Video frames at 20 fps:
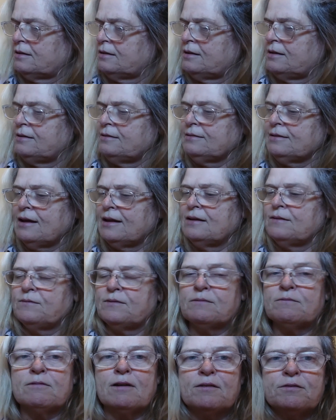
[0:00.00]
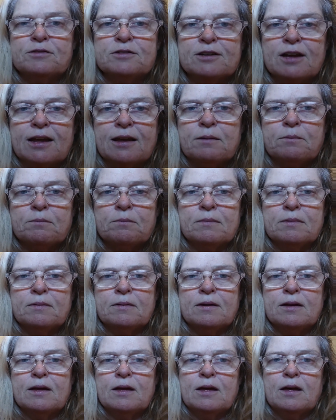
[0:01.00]
He's kind of in rough shape,
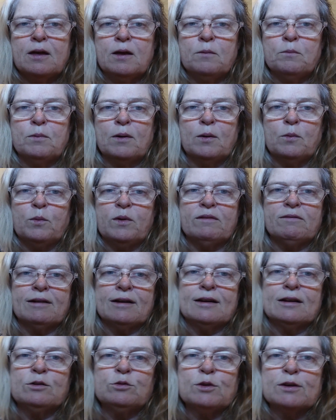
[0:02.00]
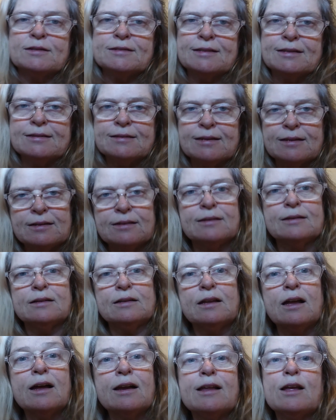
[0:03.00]
but we ran across this in a
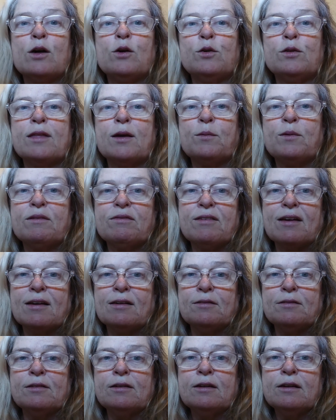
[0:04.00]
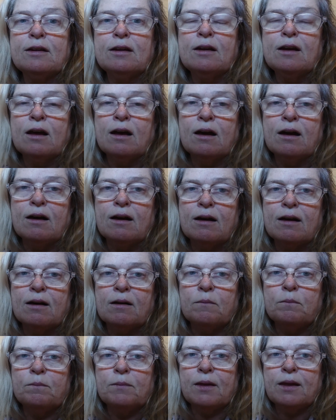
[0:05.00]
little honey hole that we found,
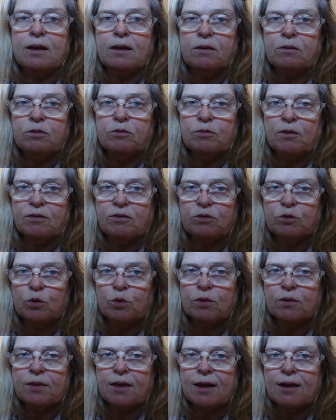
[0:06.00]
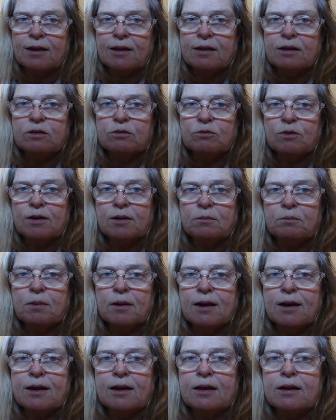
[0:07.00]
a thrift store that is run
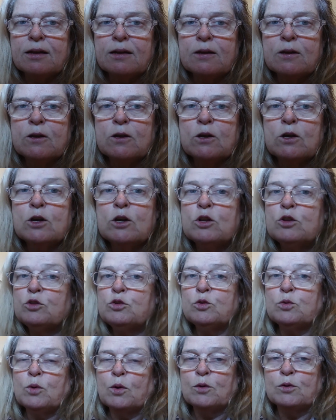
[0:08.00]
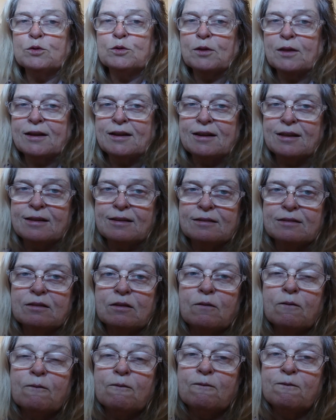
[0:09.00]
by two older ladies.
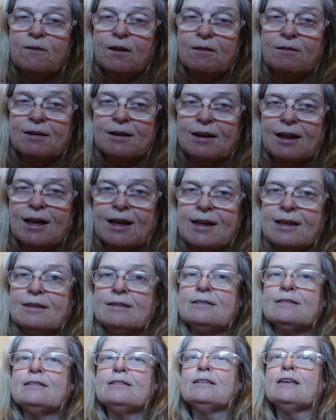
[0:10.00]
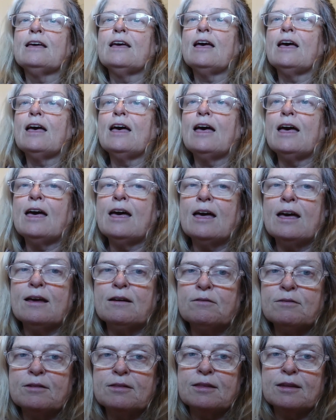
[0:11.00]
Very nice.
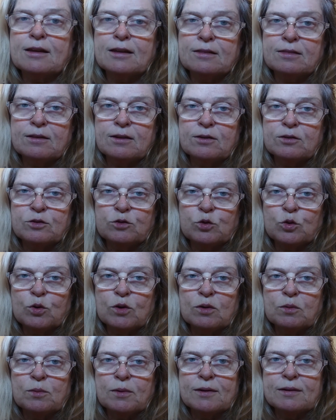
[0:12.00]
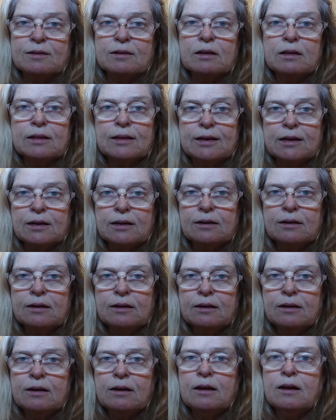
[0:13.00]
Everything in their store was clean,
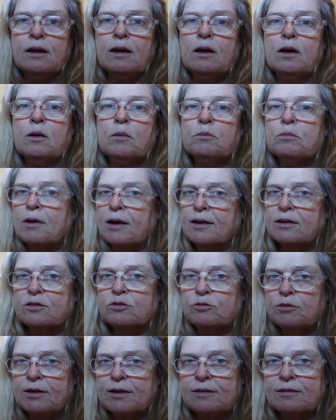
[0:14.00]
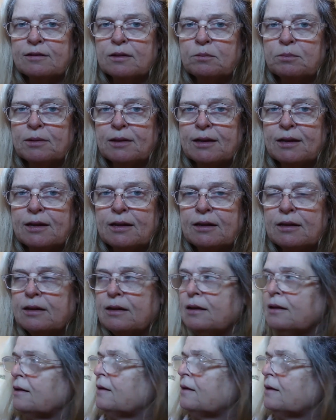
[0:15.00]
priced reasonably.